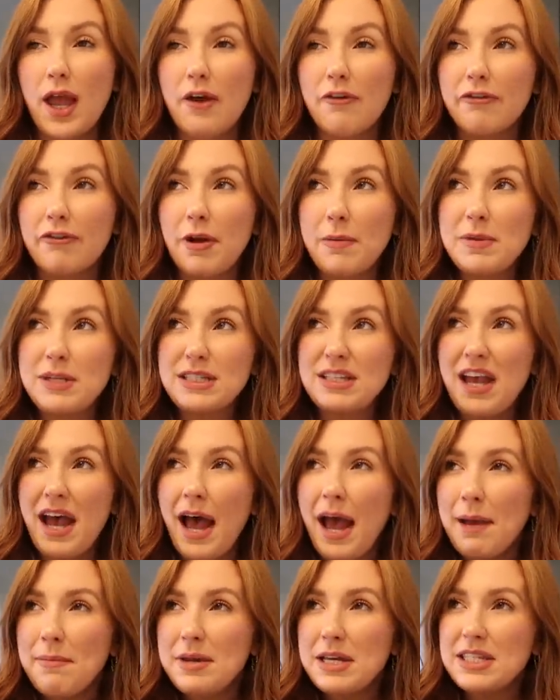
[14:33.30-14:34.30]
from the
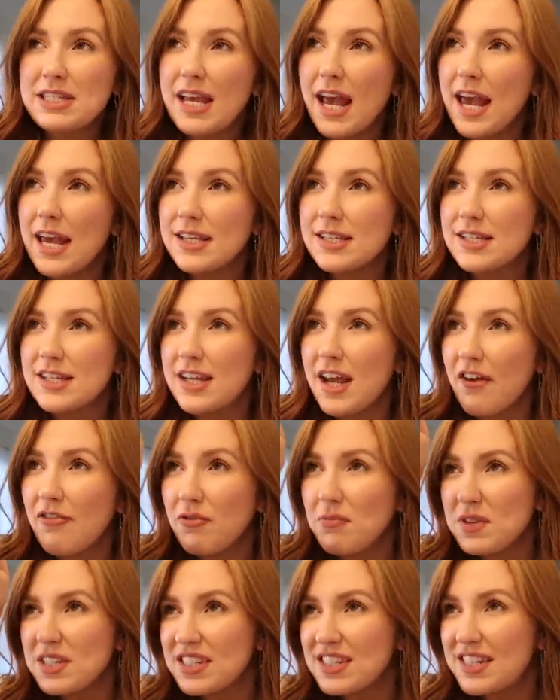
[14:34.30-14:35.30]
time it takes to get
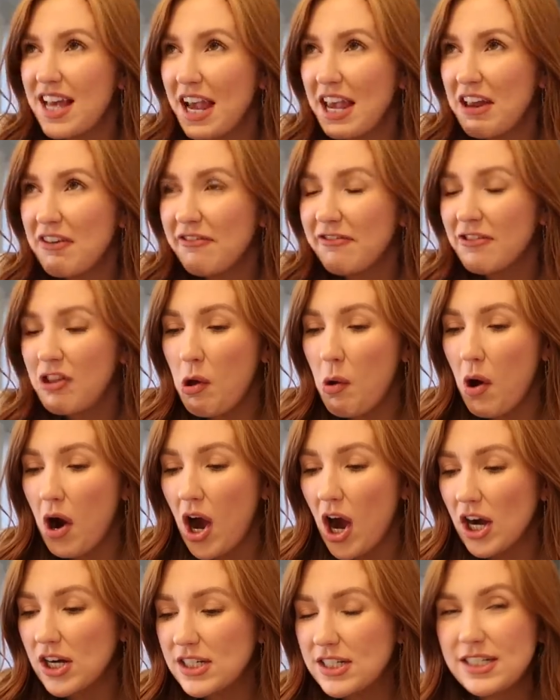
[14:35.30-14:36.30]
from the second
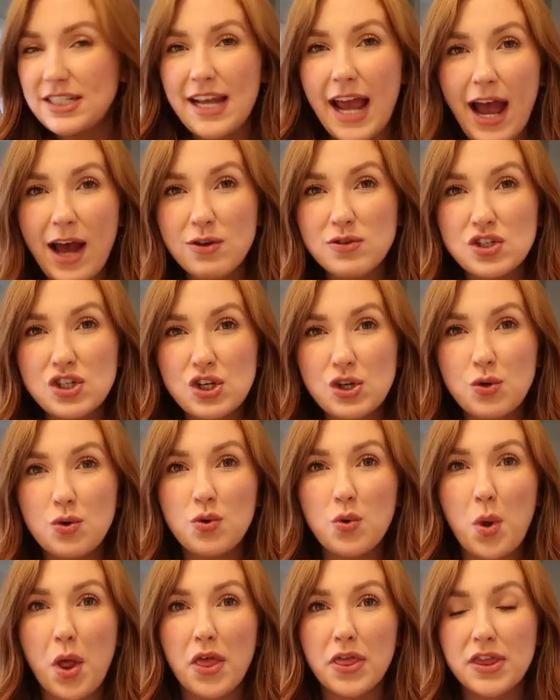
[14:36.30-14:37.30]
floor down
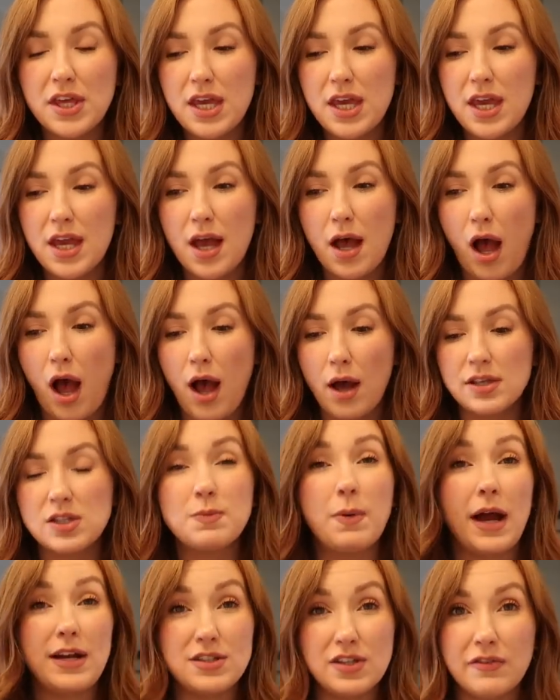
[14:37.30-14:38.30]
to the, uh,
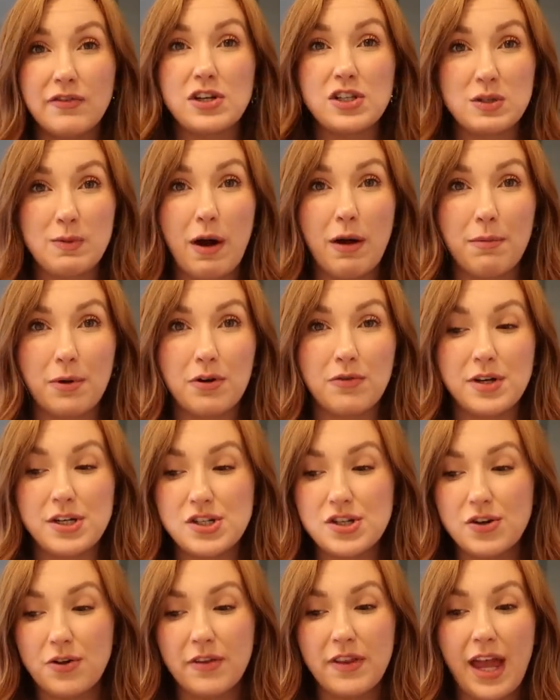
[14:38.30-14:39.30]
I delivered at Spartanburg
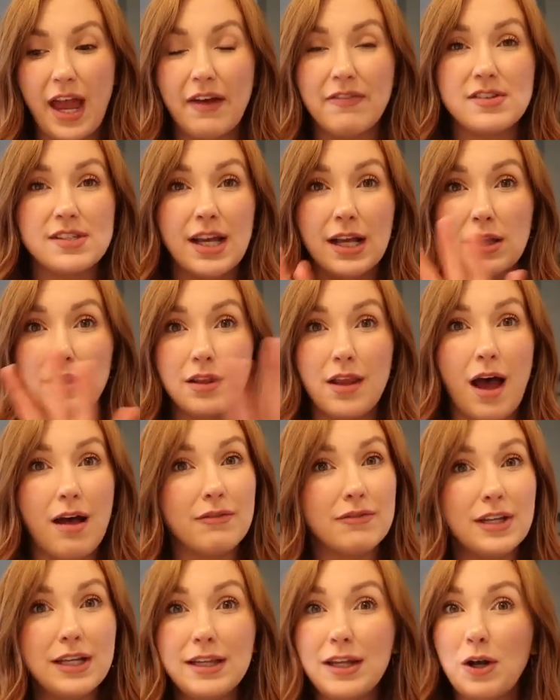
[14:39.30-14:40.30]
Regional and they have this like
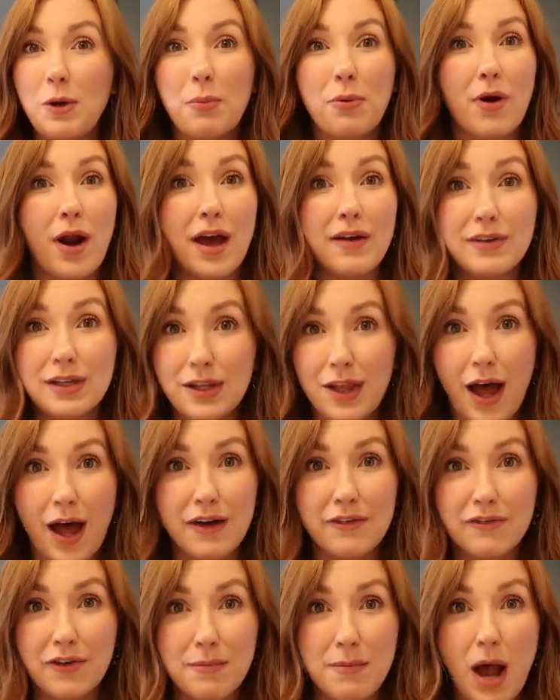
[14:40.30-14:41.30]
lovely little private
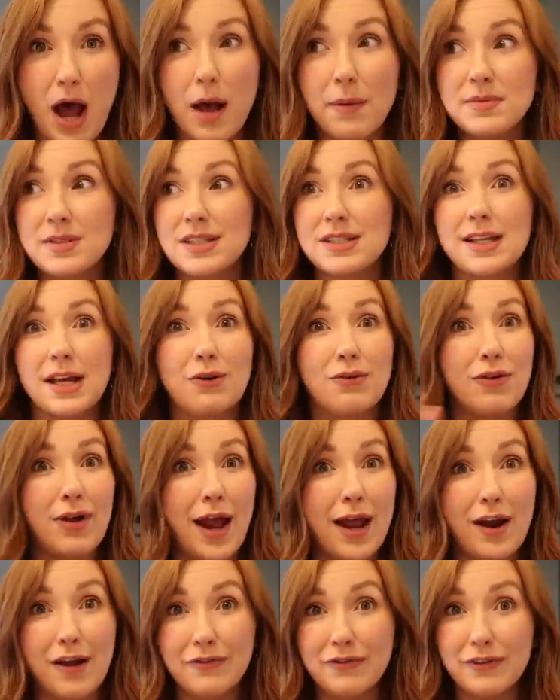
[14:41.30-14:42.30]
lot for moms. It's like
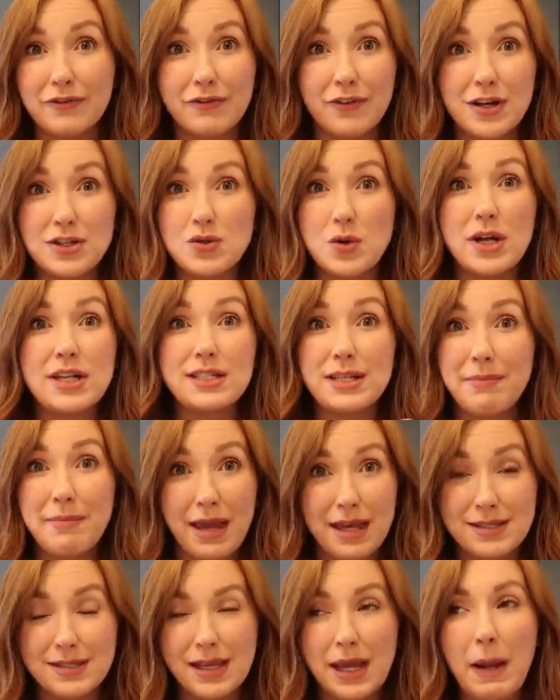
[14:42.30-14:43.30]
right off the front door. It's
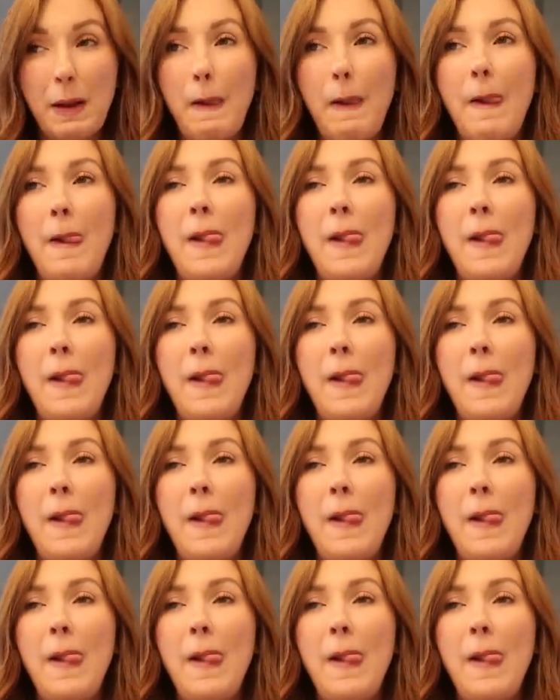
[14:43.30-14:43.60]
amazing.